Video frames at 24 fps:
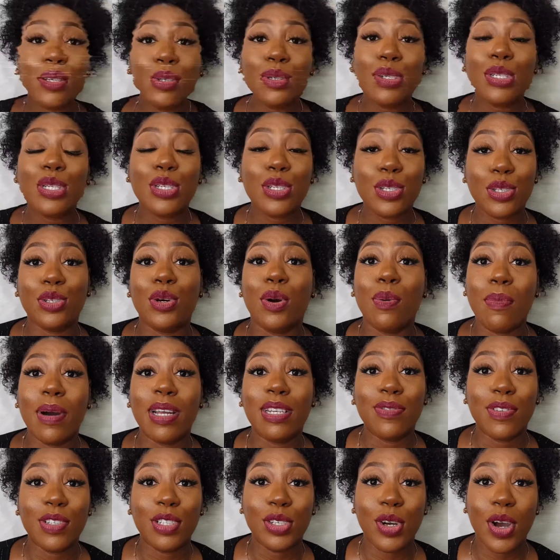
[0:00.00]
you so
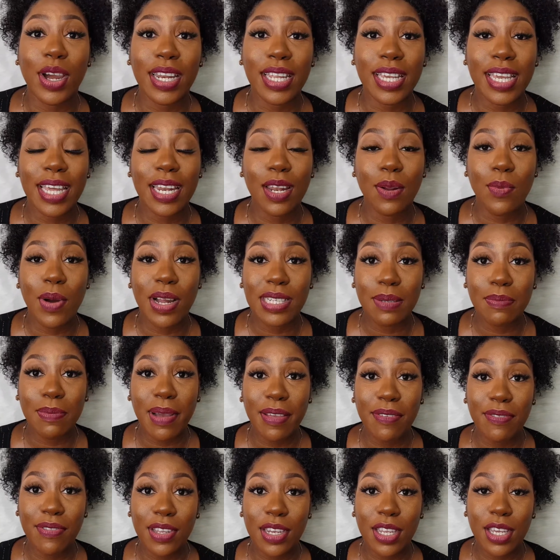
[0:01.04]
much for joining in and watching
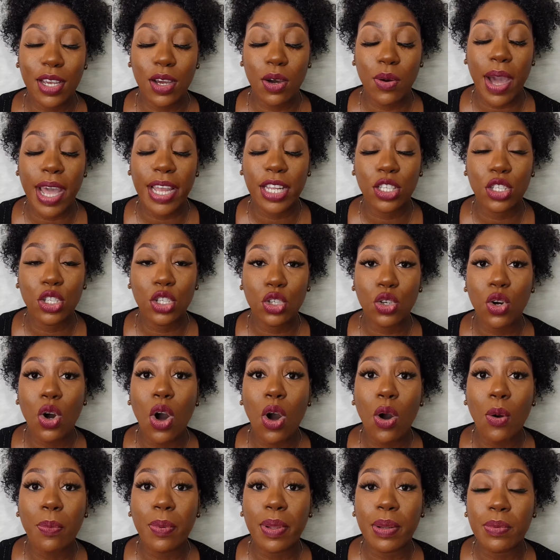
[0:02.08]
my video. I do
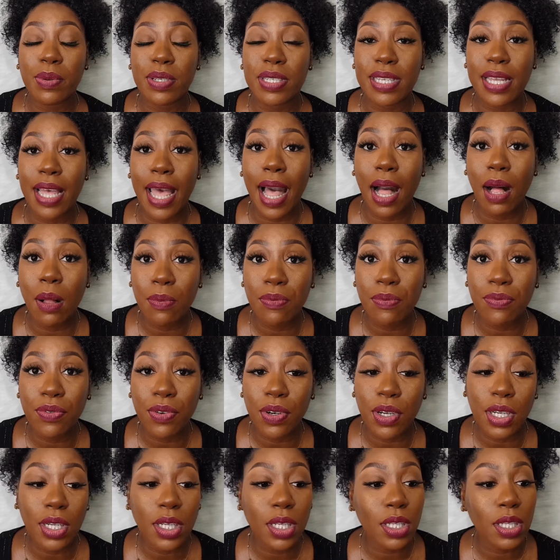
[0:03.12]
hope it was
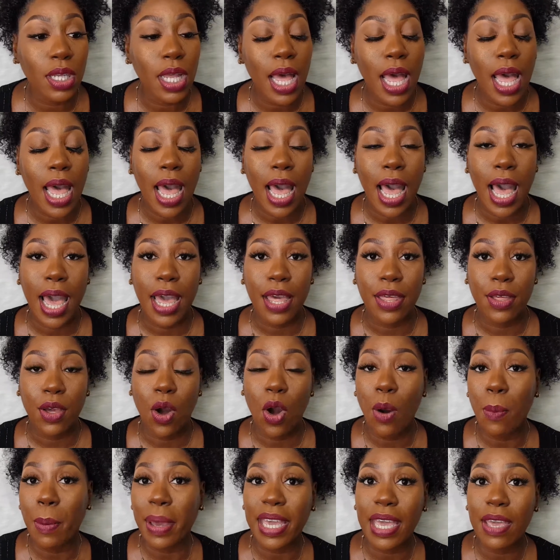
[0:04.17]
helpful. I
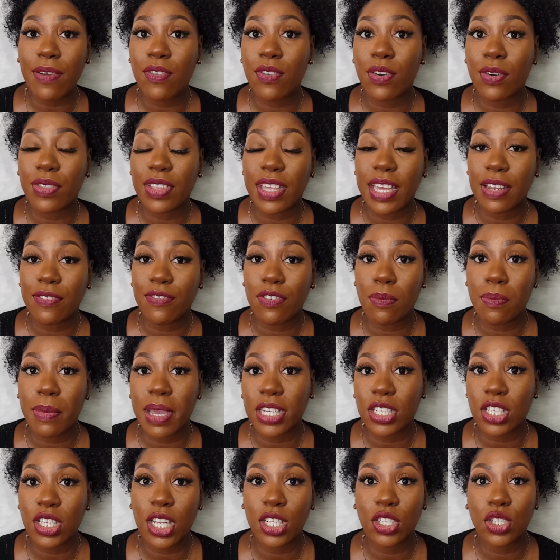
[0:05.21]
hope I gave you the
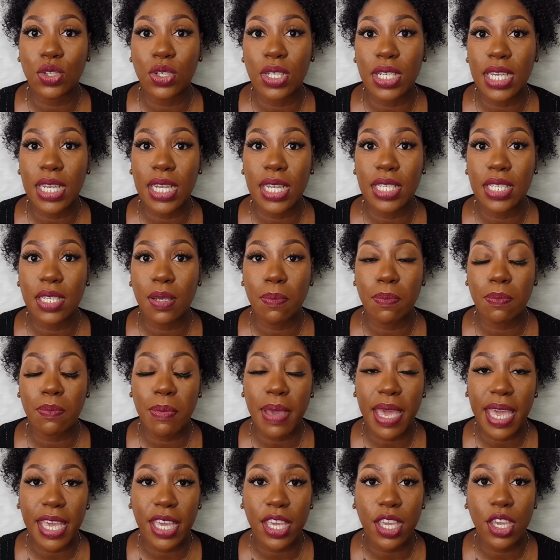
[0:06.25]
information that you needed to
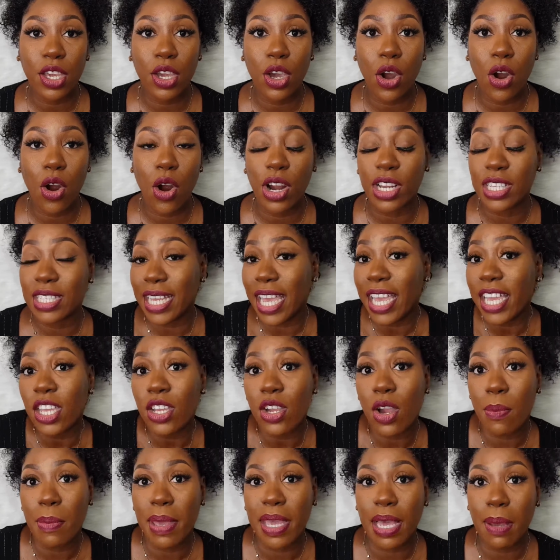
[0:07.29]
take
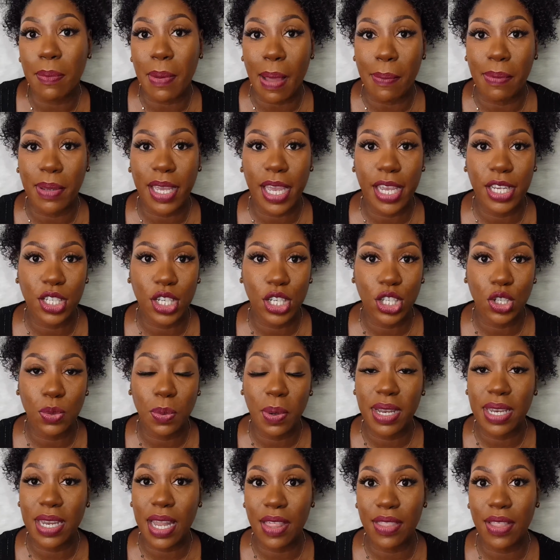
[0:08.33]
your makeup application
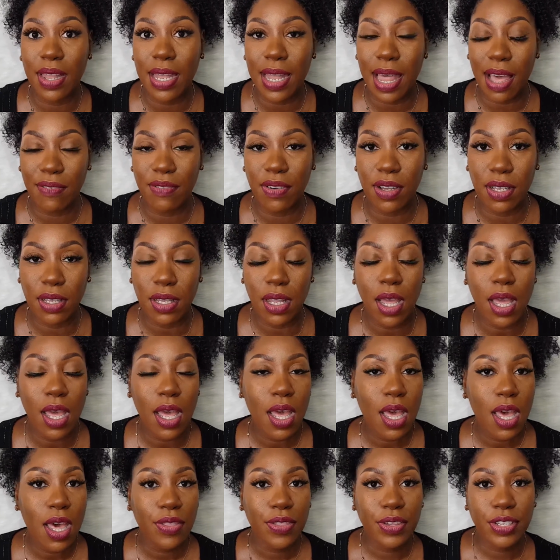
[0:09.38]
to another level.
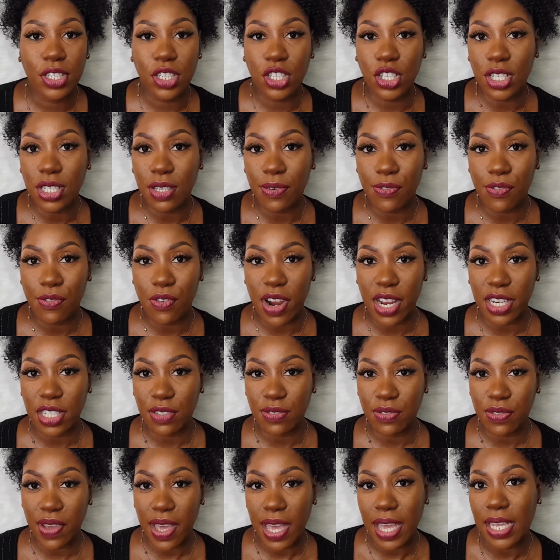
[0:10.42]
This is just a fresh
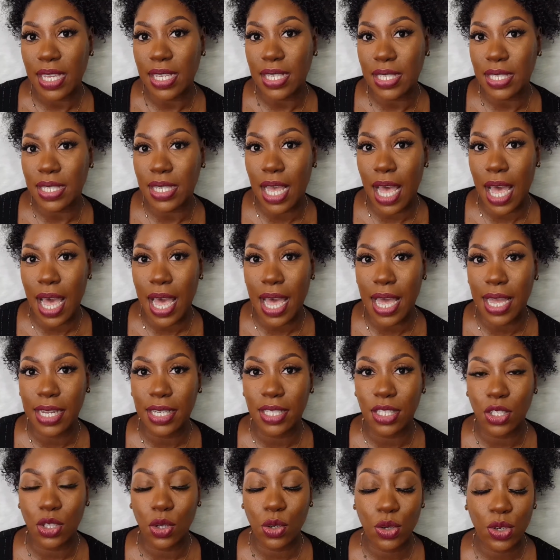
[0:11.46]
face,
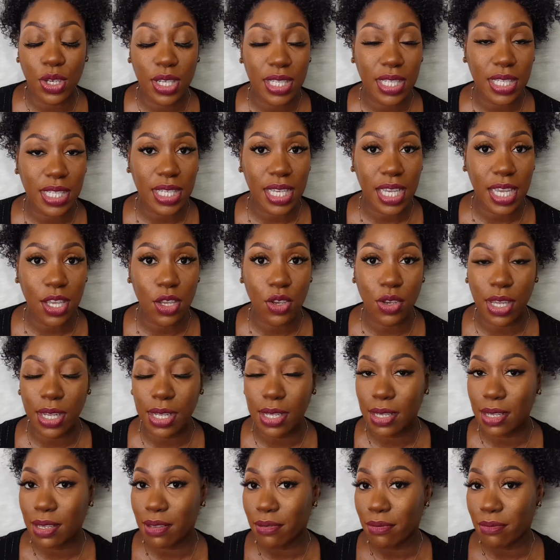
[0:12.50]
and so you can see you
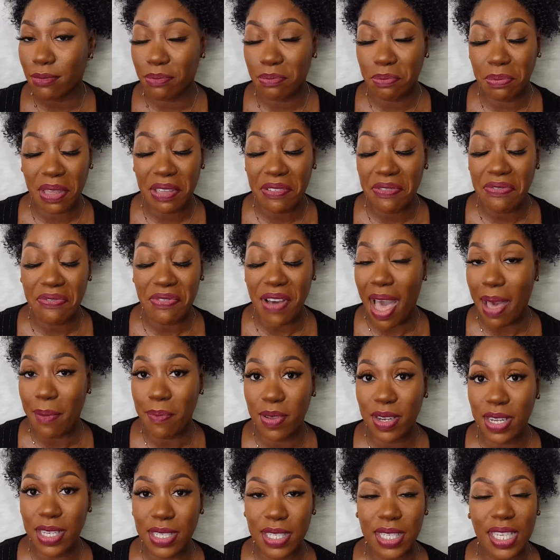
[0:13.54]
can be
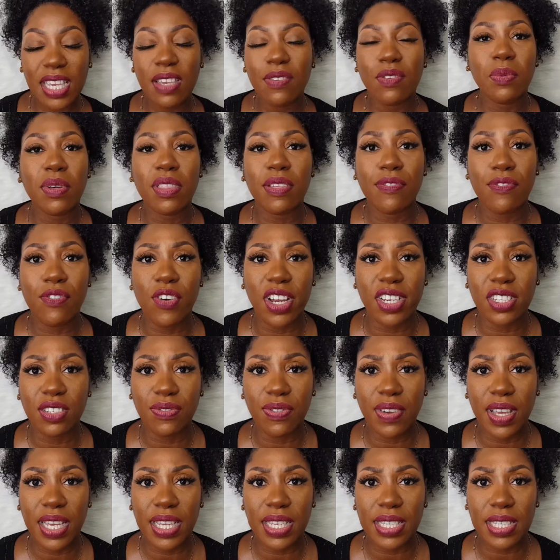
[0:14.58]
fabulous even with a fresh
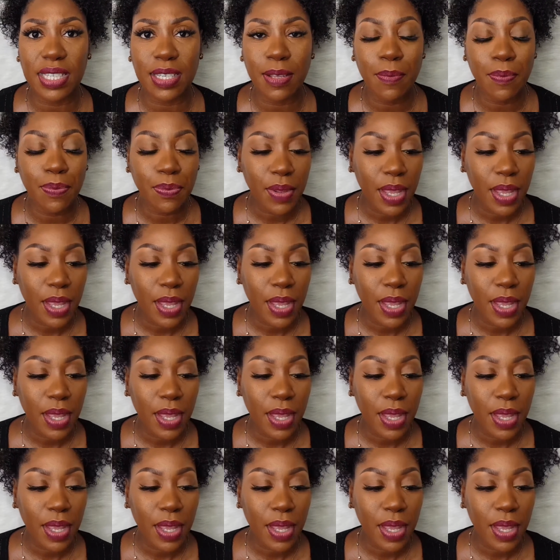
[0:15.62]
face.